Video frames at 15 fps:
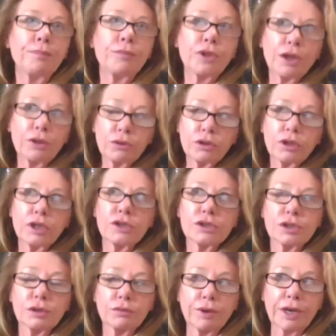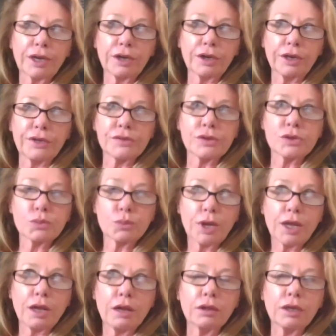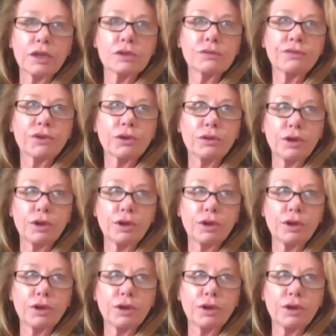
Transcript: The other thing to recognize as well is for